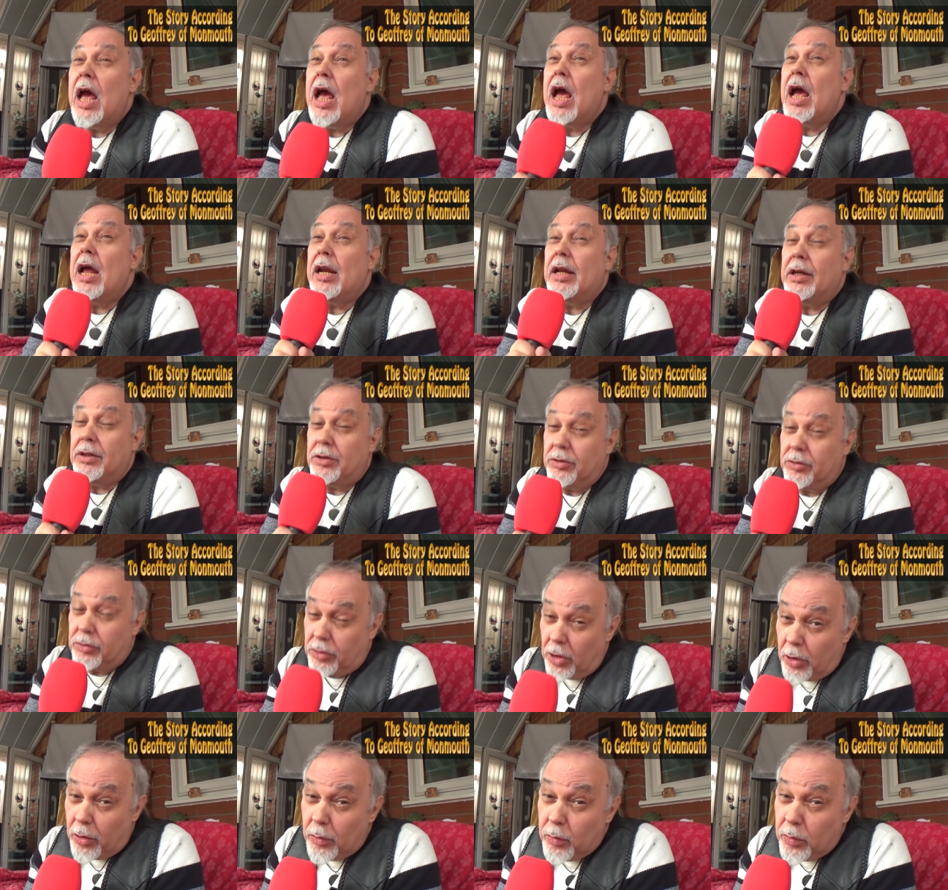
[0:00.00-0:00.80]
and
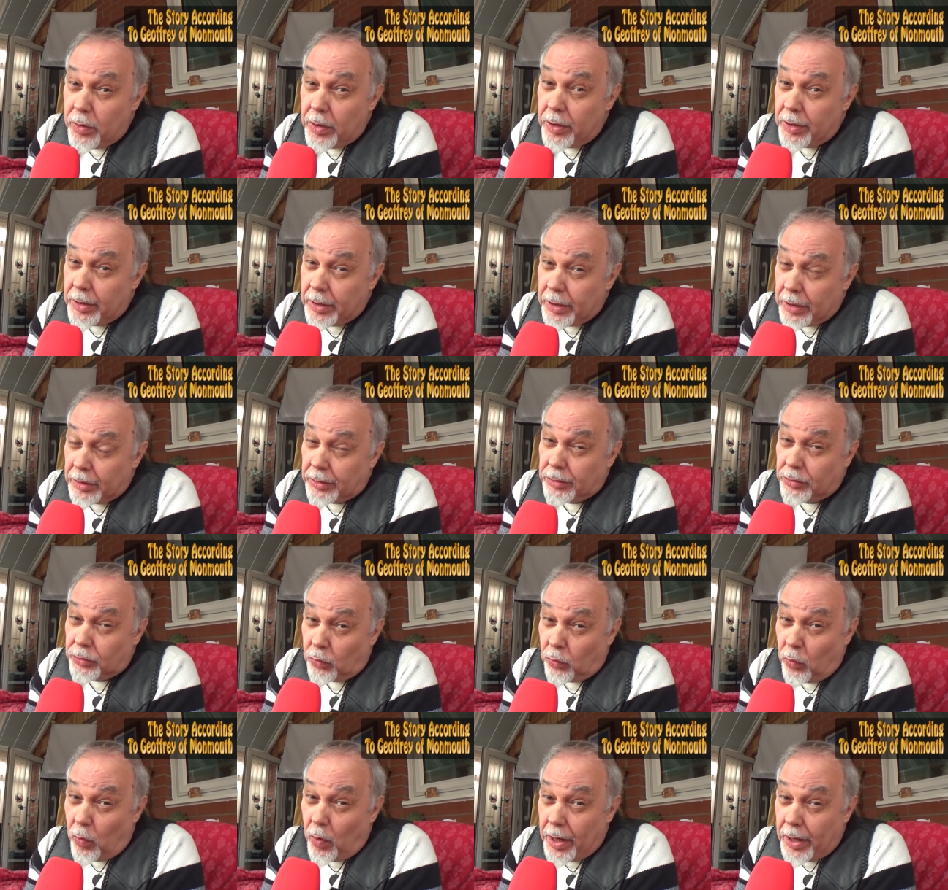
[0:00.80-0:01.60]
during
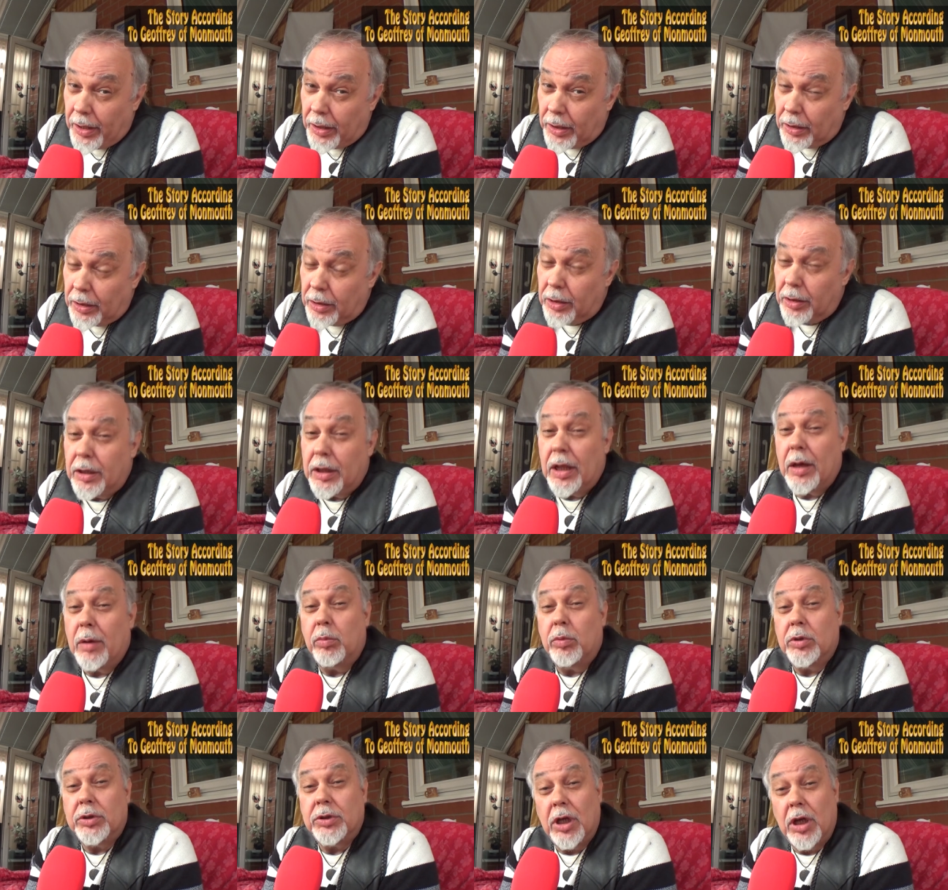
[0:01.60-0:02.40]
his reign
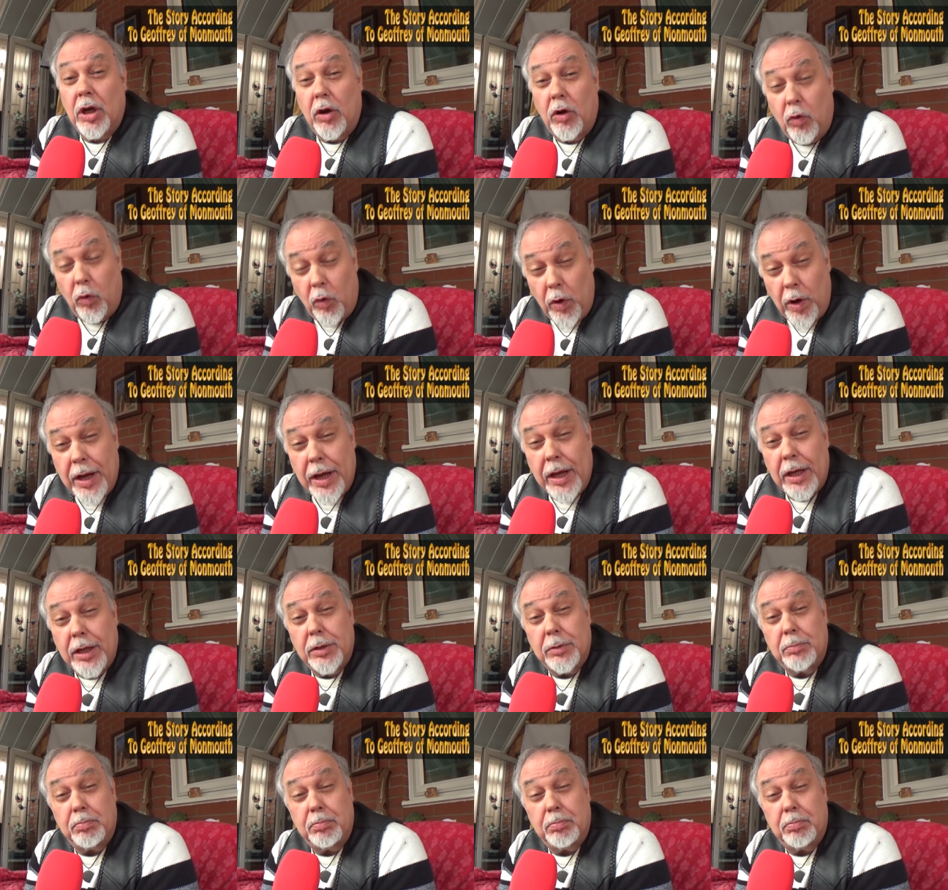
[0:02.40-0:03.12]
there was a great